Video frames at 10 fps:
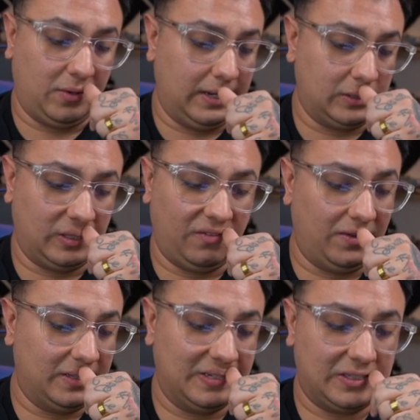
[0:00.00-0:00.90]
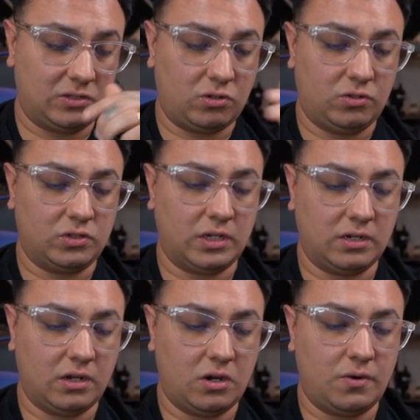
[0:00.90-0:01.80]
Okay, so the villain's turn is
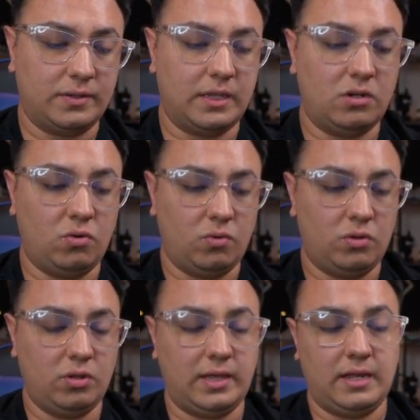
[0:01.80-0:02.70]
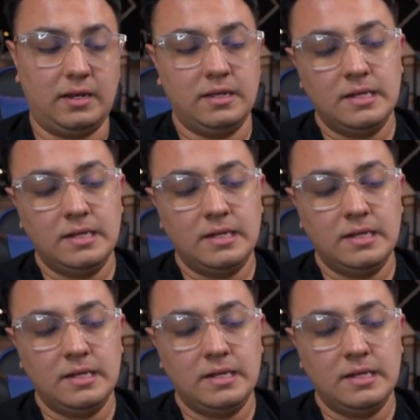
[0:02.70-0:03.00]
going to go, and then you then,